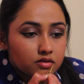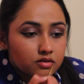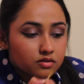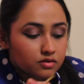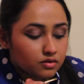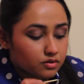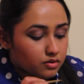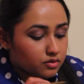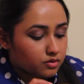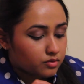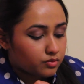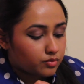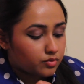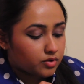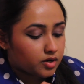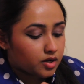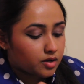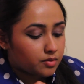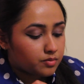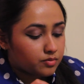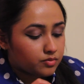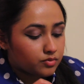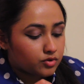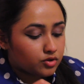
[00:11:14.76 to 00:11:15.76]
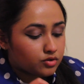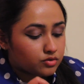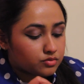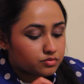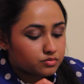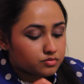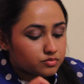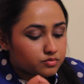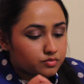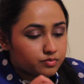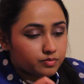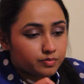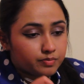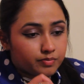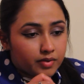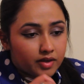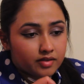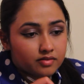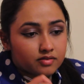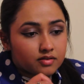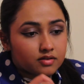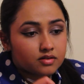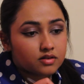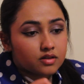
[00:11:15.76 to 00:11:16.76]
So what
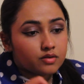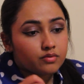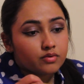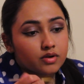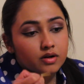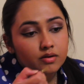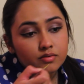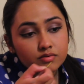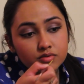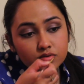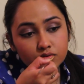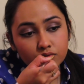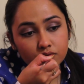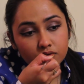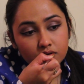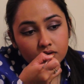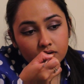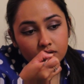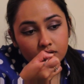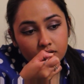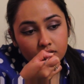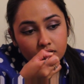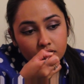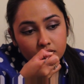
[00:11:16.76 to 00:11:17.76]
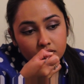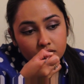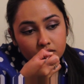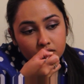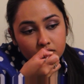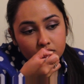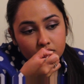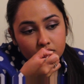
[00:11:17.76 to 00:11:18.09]
I'm doing is